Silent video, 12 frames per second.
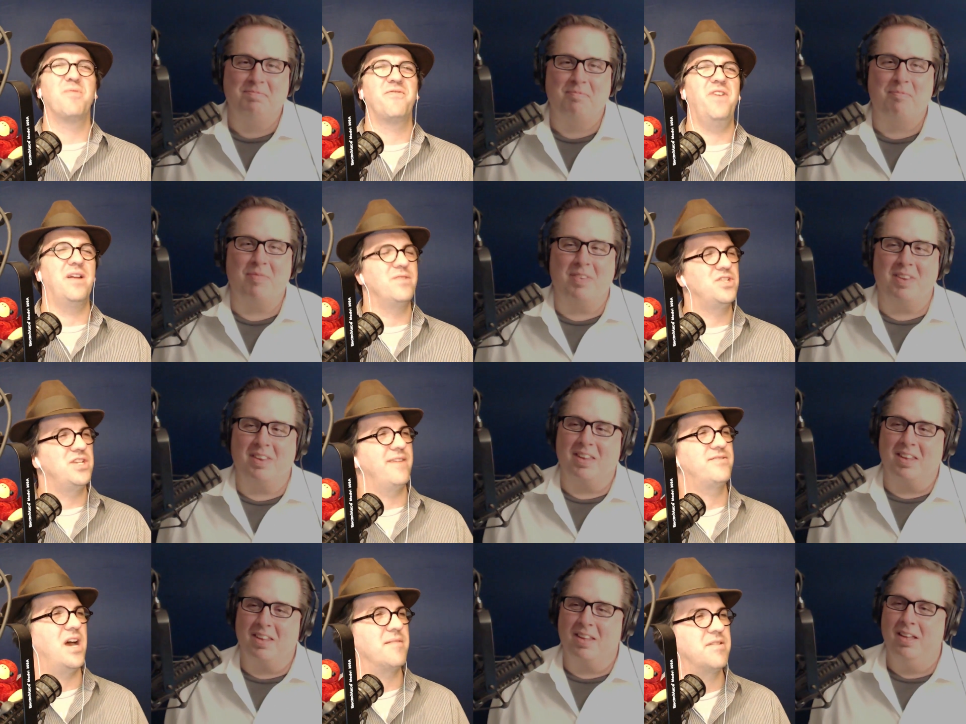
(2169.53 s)
Speaker 1: fun. We should
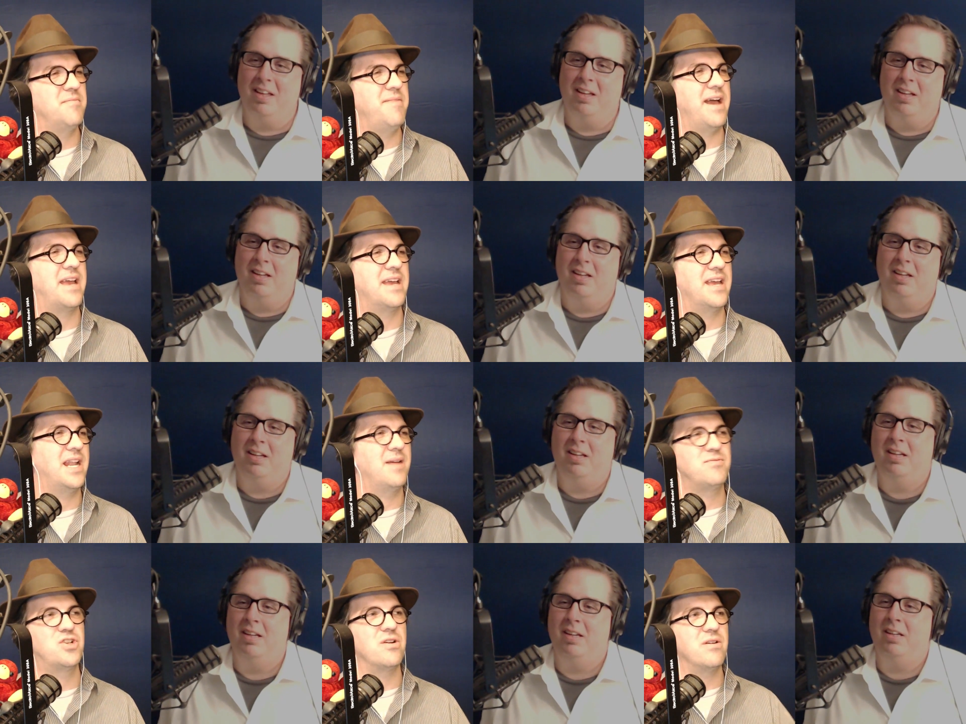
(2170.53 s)
have Tom come back again.
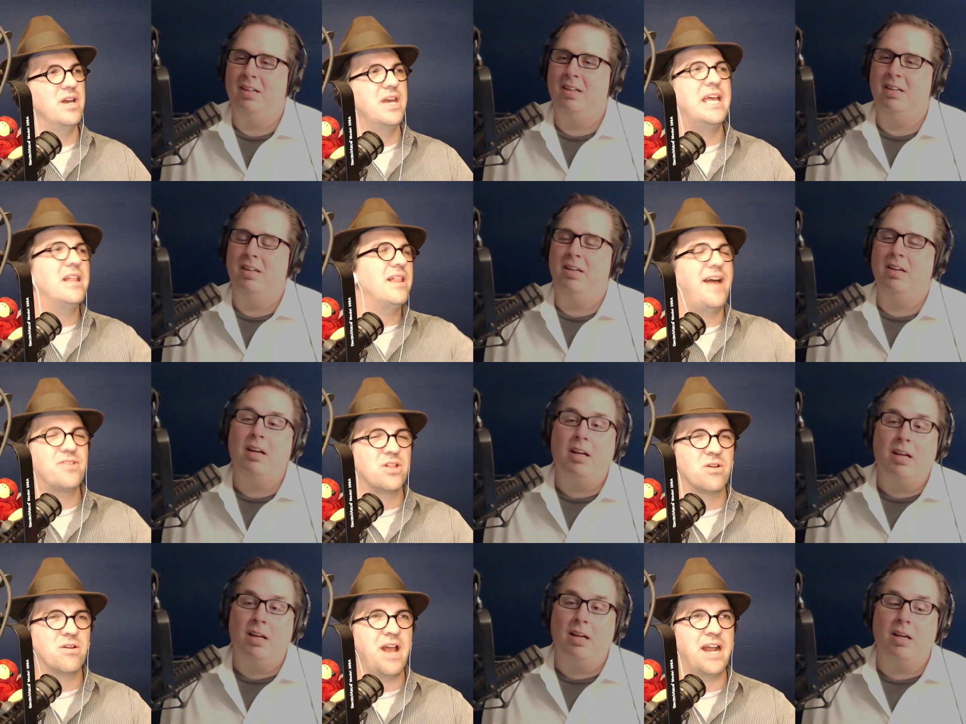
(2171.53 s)
I'm sure he'll have to
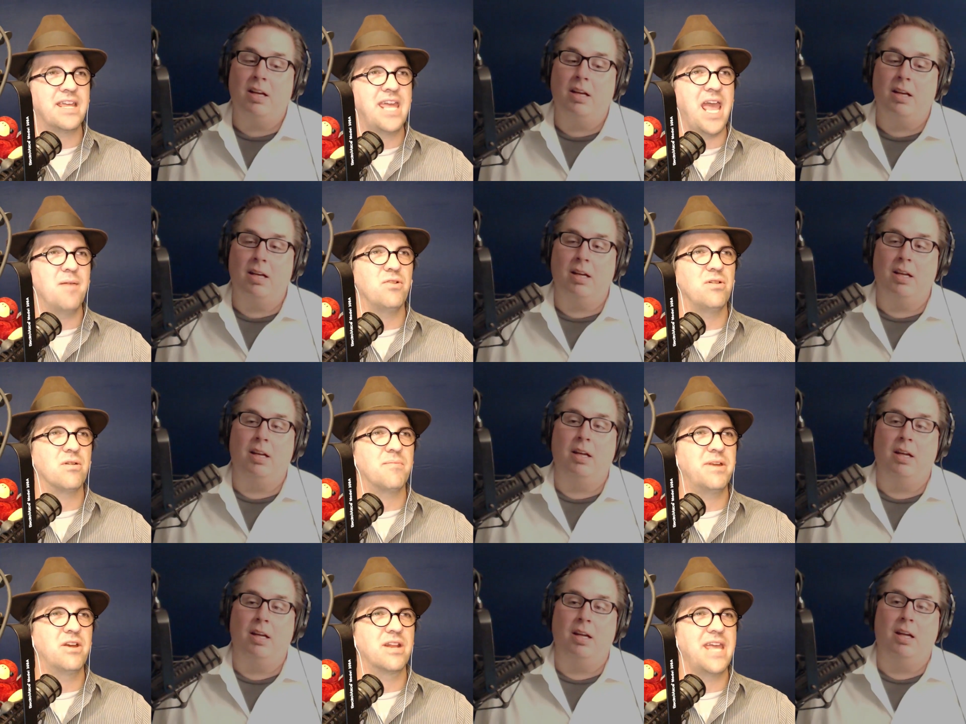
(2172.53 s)
learn how to gamble or
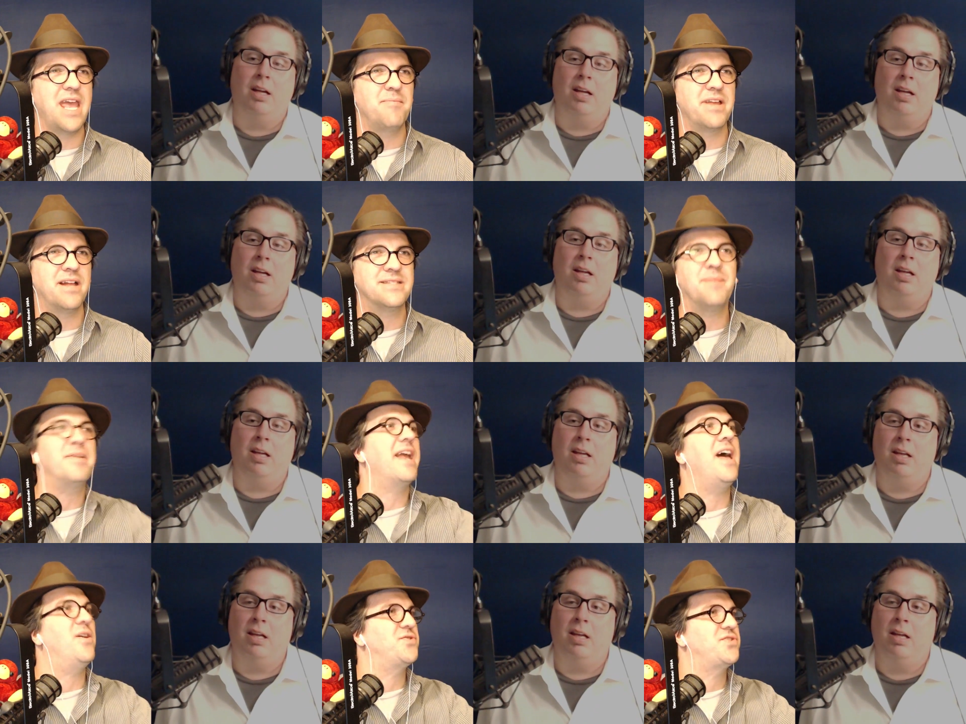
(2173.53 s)
be good at gambling on something
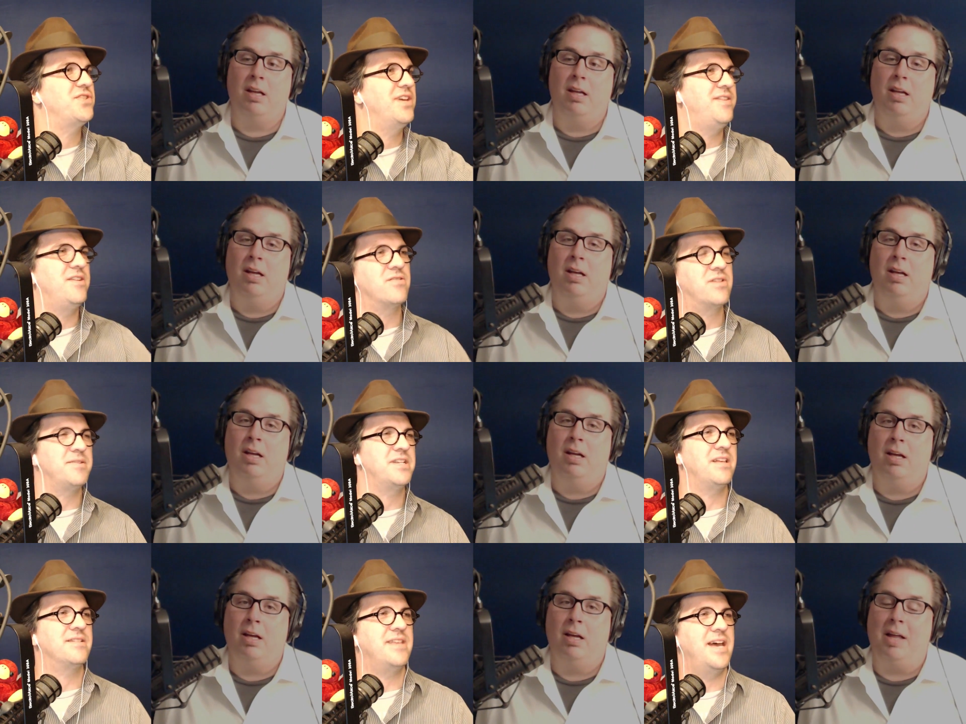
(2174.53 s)
else, and then he'll come and
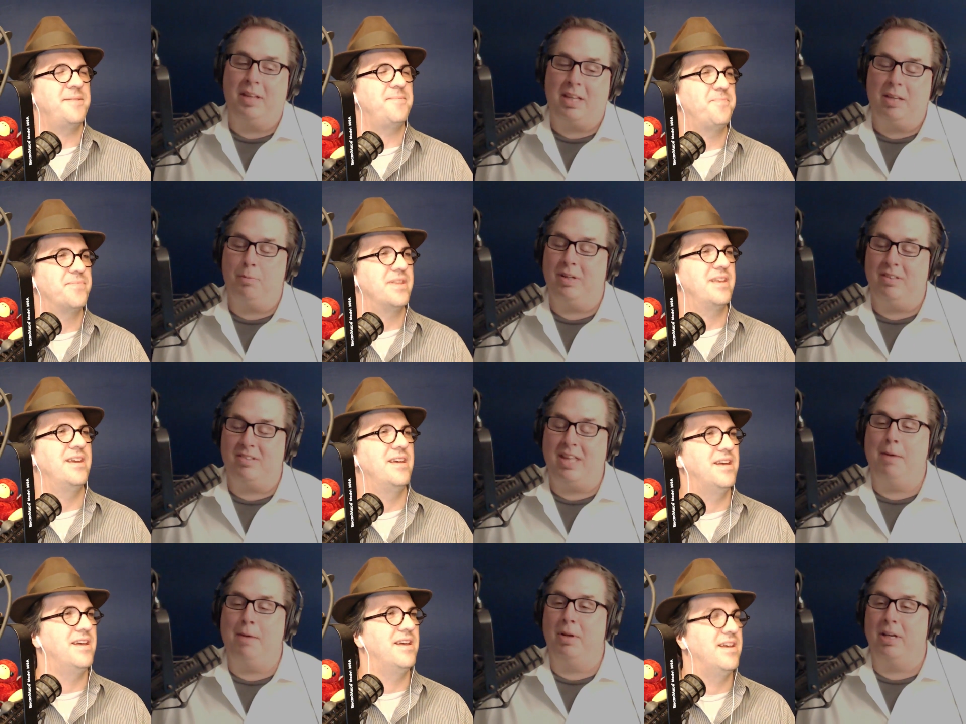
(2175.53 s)
tell us. I
Speaker 2: think he, what he's
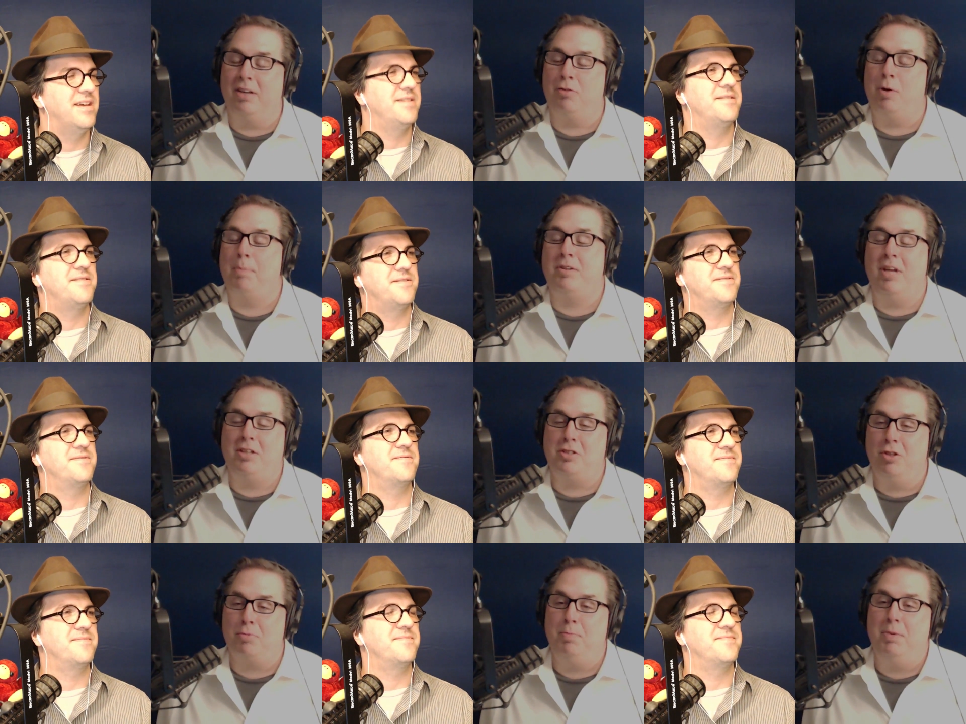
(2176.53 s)
gambling on is reputation,
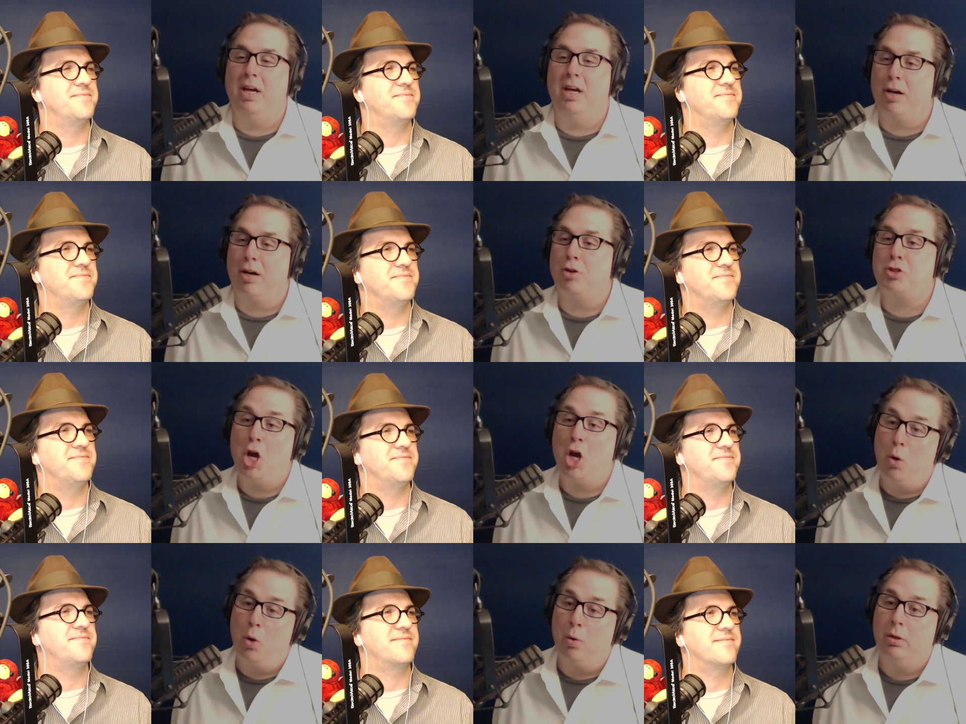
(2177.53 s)
just being on our
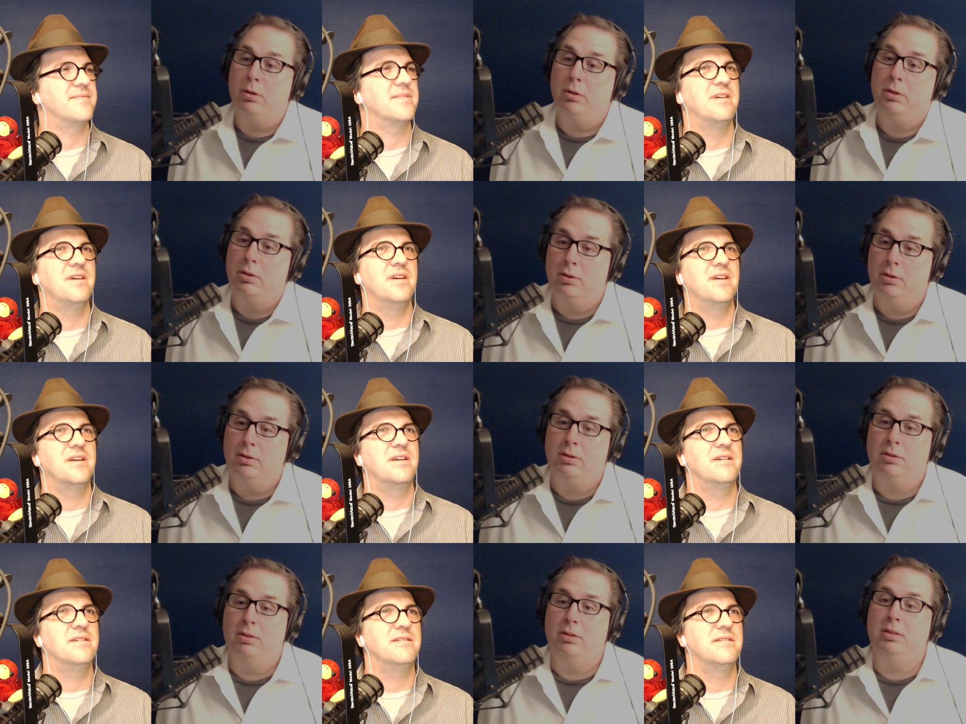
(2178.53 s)
show.
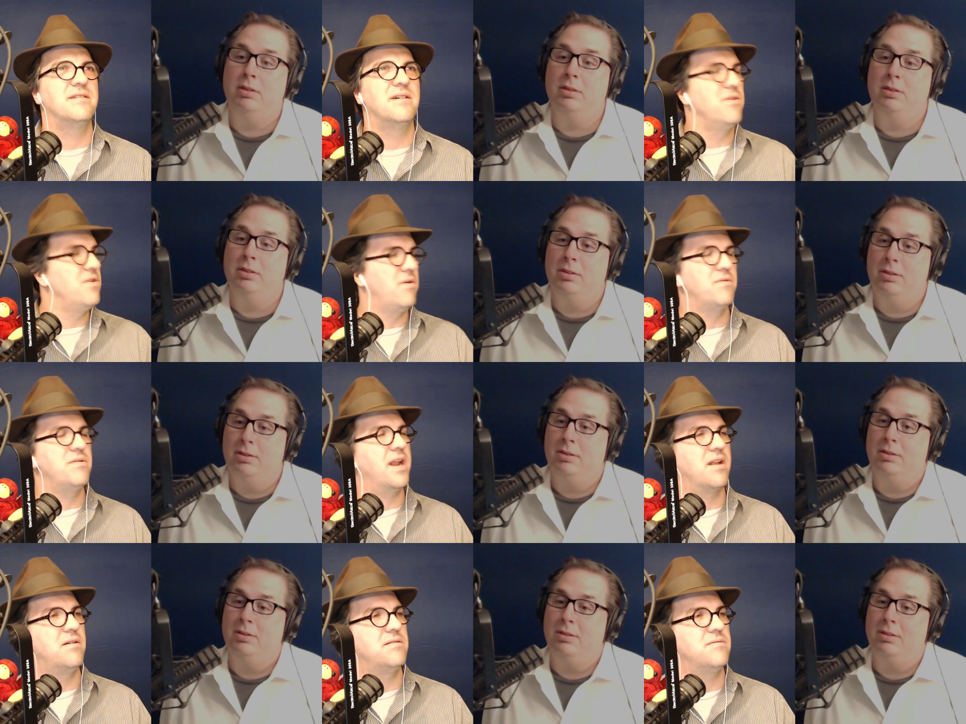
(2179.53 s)
Speaker 1: Oh no,
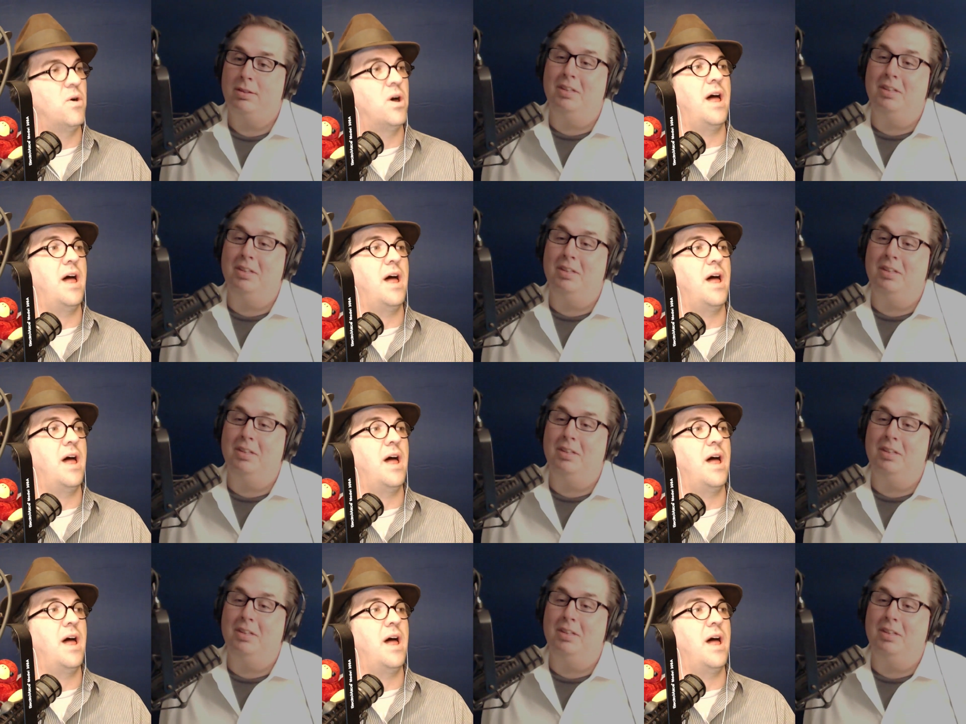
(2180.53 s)
not at all. Well,